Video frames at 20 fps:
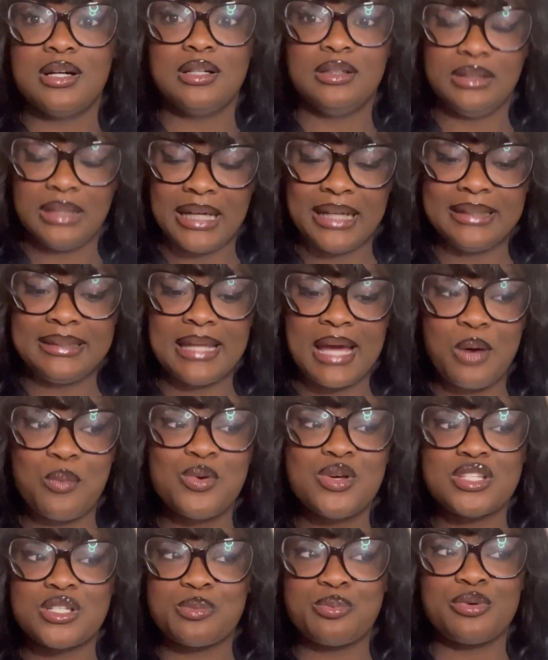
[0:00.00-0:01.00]
Like, that
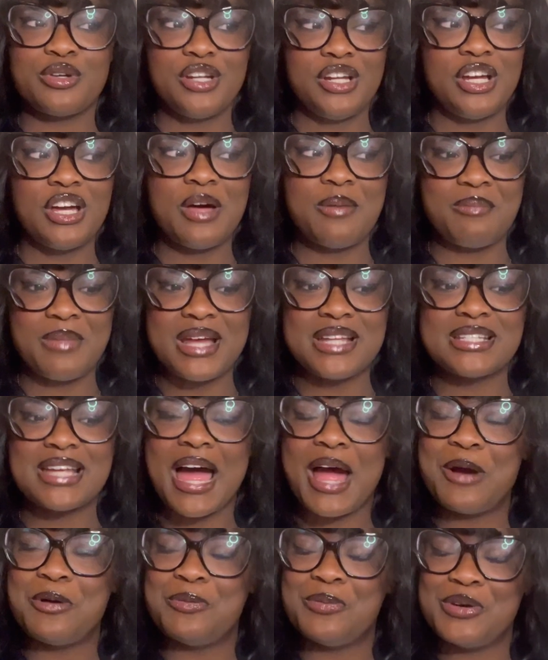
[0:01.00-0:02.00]
was a pretty good match.
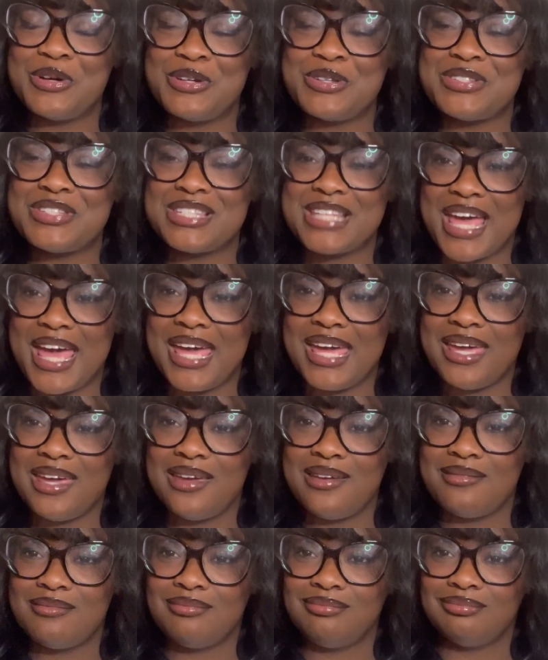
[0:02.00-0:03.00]
I will
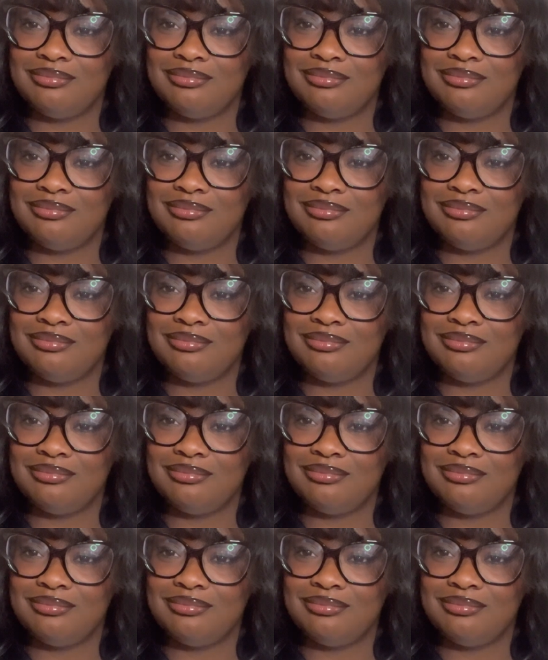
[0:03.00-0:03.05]
say